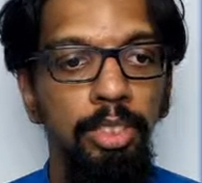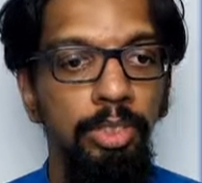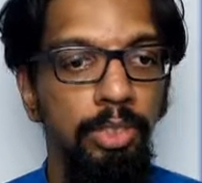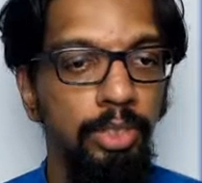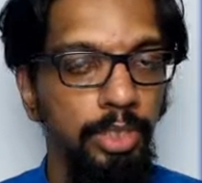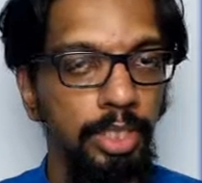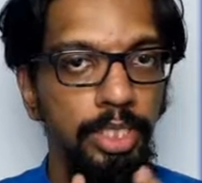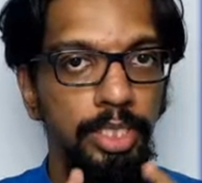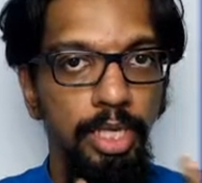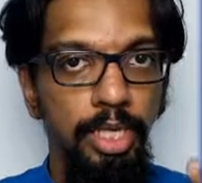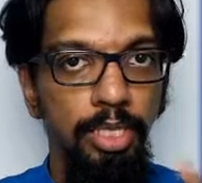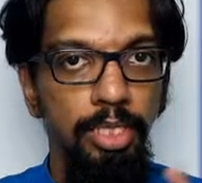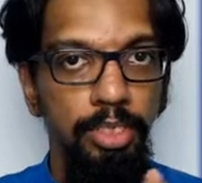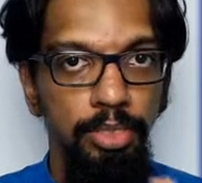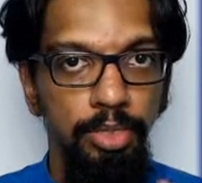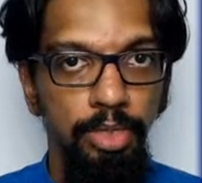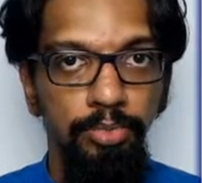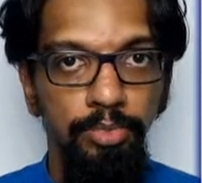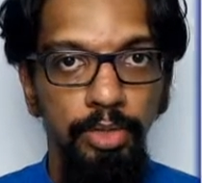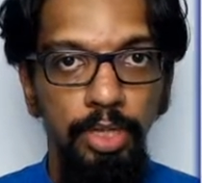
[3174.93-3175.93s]
So these are the
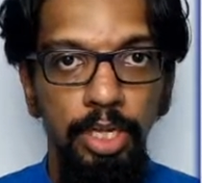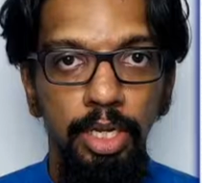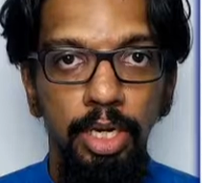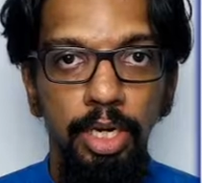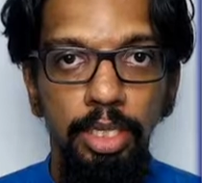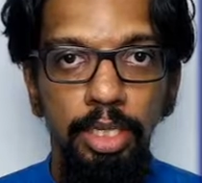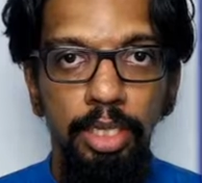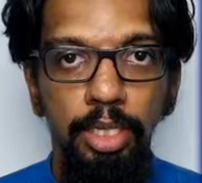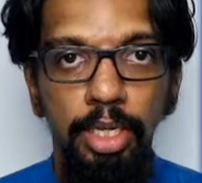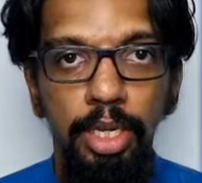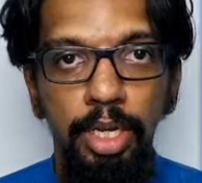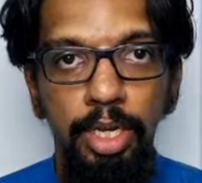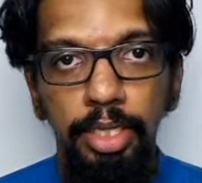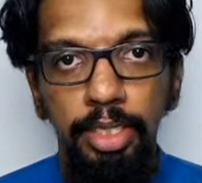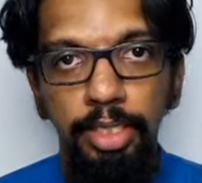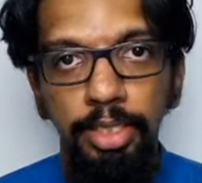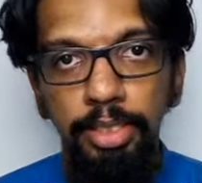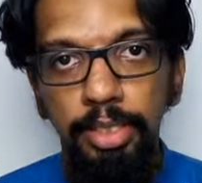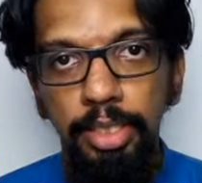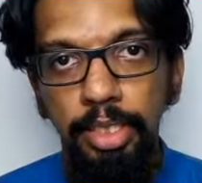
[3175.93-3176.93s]
sort of the
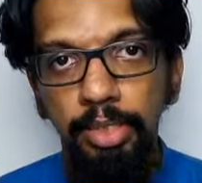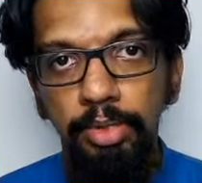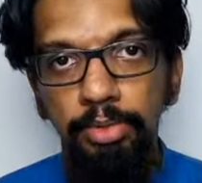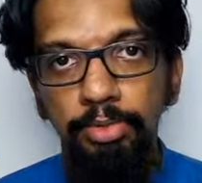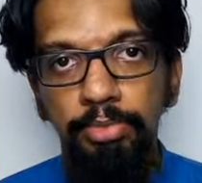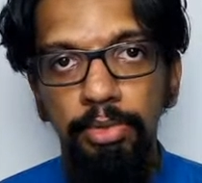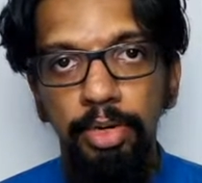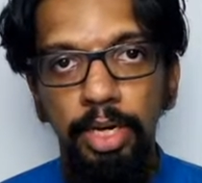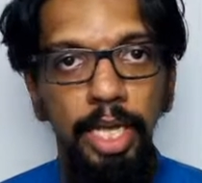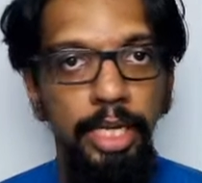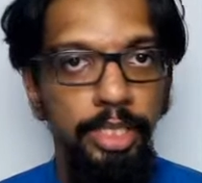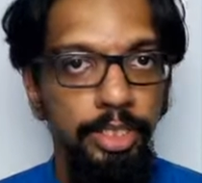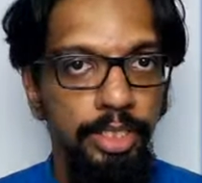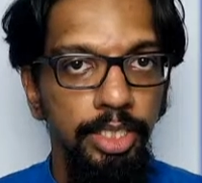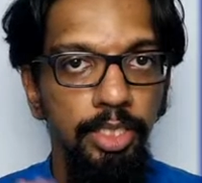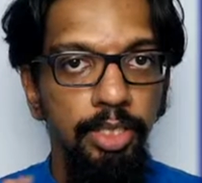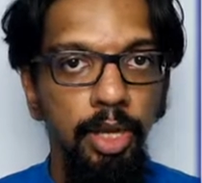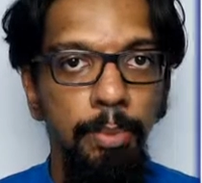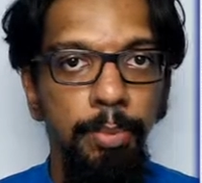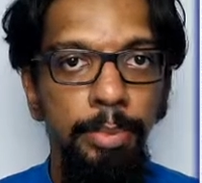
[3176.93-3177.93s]
set of
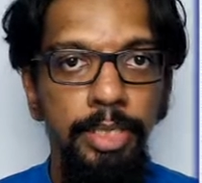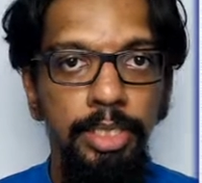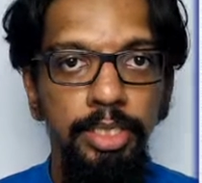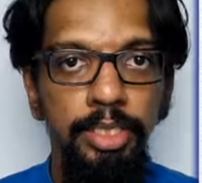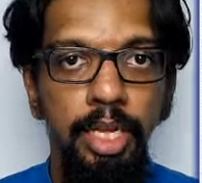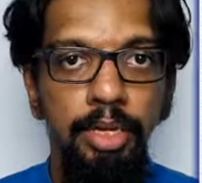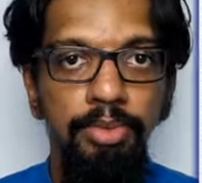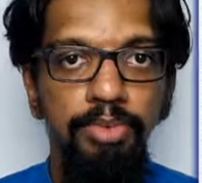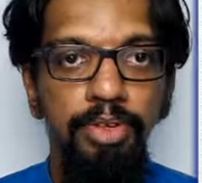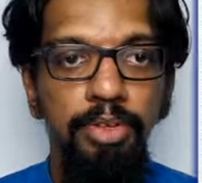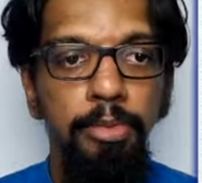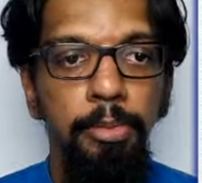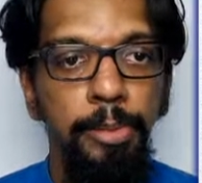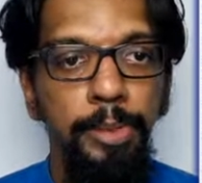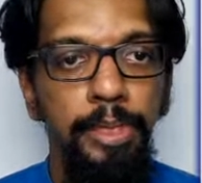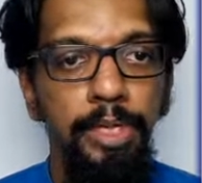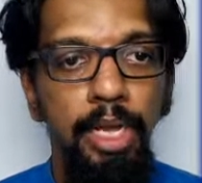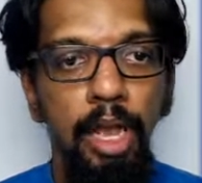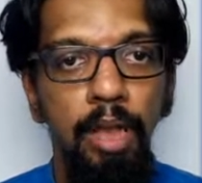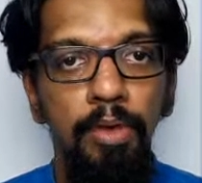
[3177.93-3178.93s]
lecture topics that we will
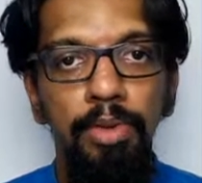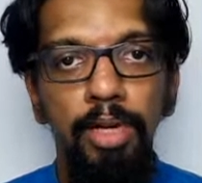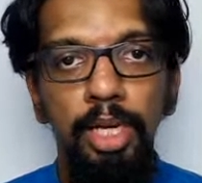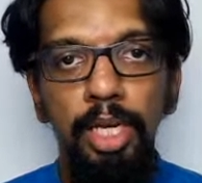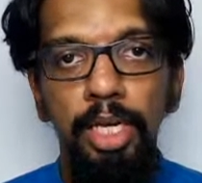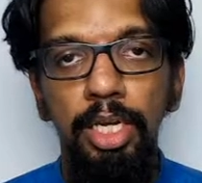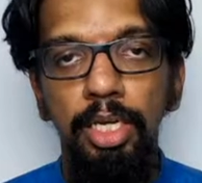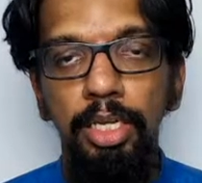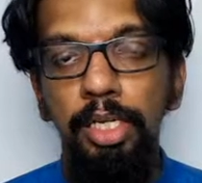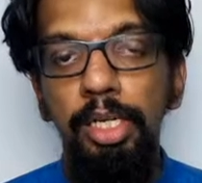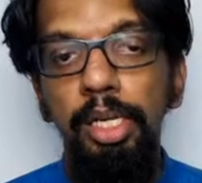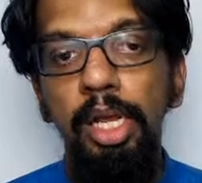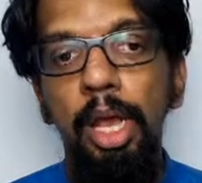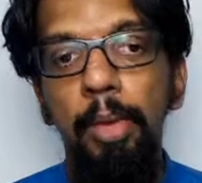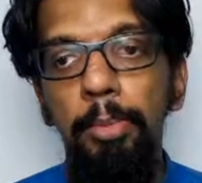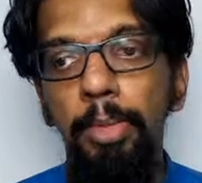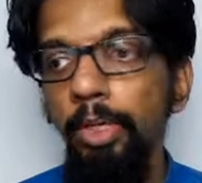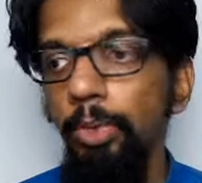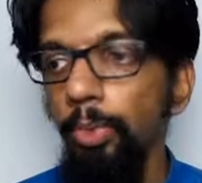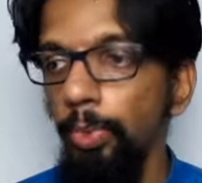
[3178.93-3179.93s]
be covering in the
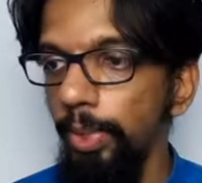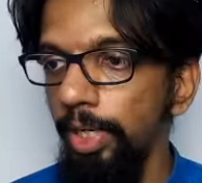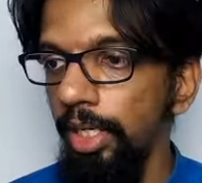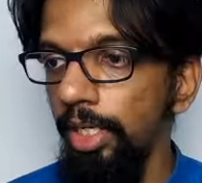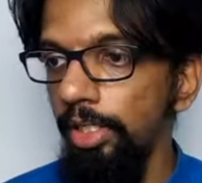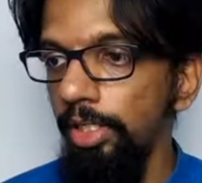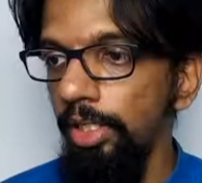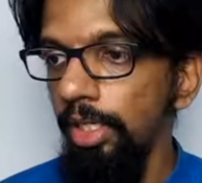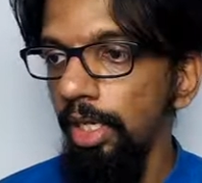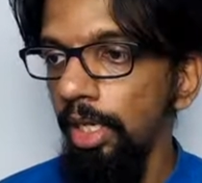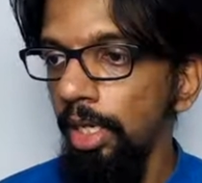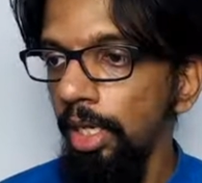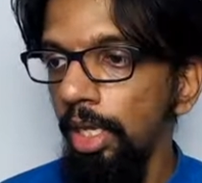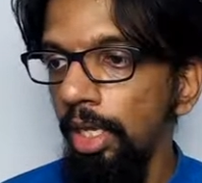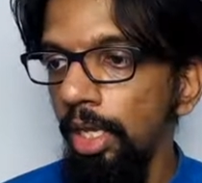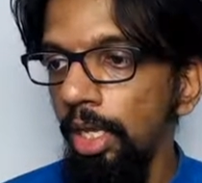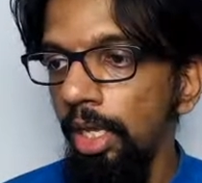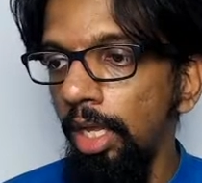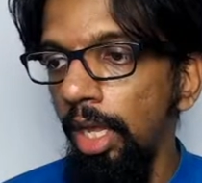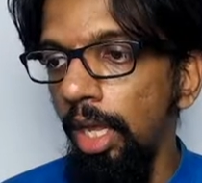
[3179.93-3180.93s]
coming weeks.
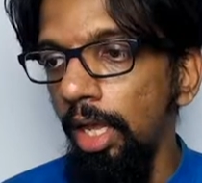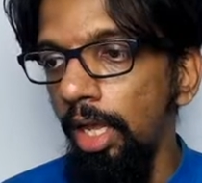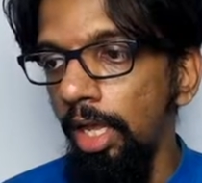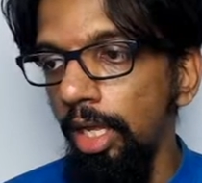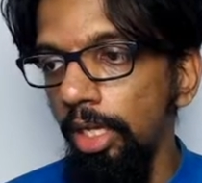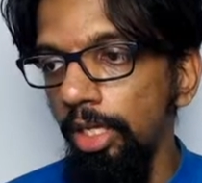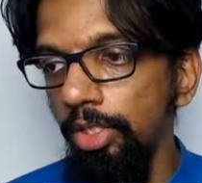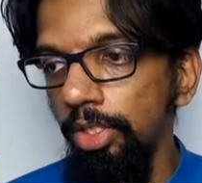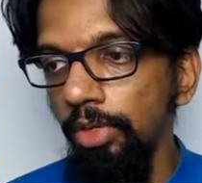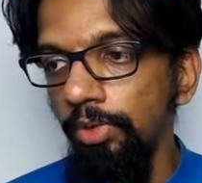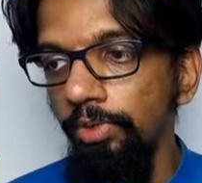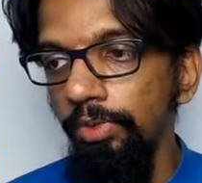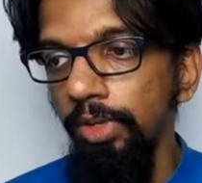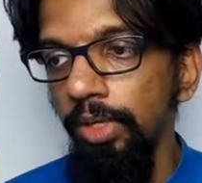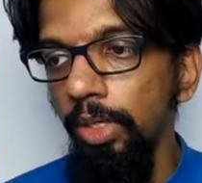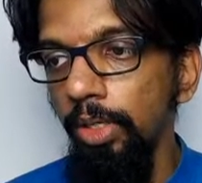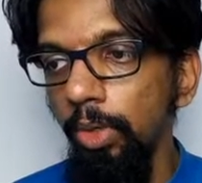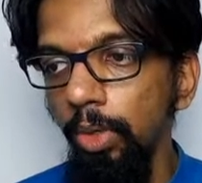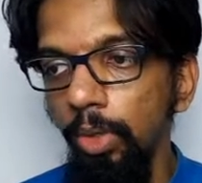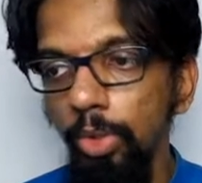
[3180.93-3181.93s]
So
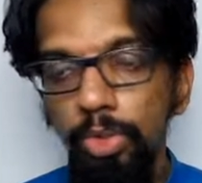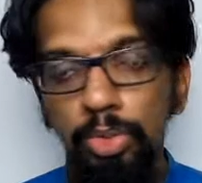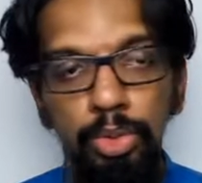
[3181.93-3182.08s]
we'll go